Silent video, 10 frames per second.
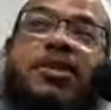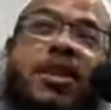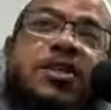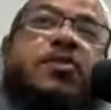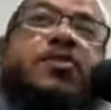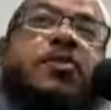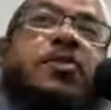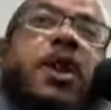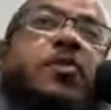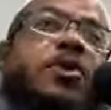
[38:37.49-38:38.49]
teach me from
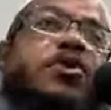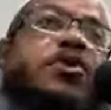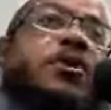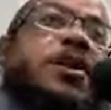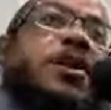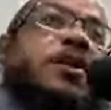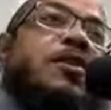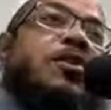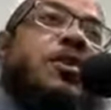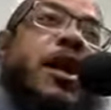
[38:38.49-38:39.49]
that which
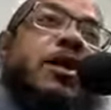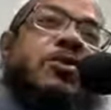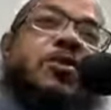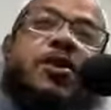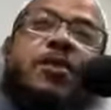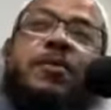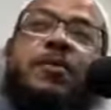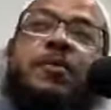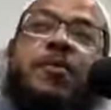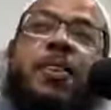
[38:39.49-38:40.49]
you know I don't know.
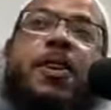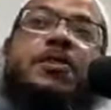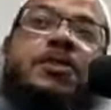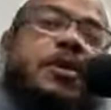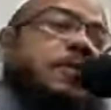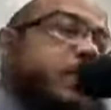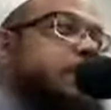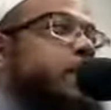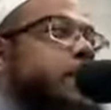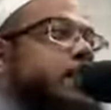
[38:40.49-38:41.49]
T-
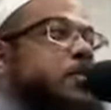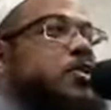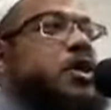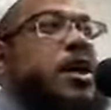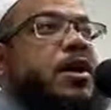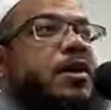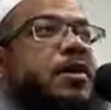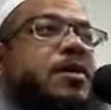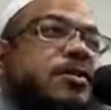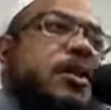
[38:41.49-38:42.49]
teach me about the salat.
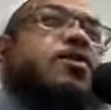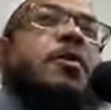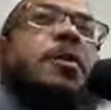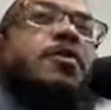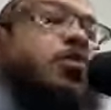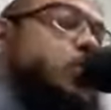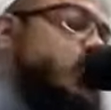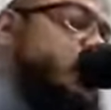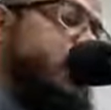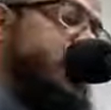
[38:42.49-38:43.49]
Teach me about the
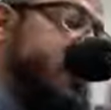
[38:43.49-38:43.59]
wudu.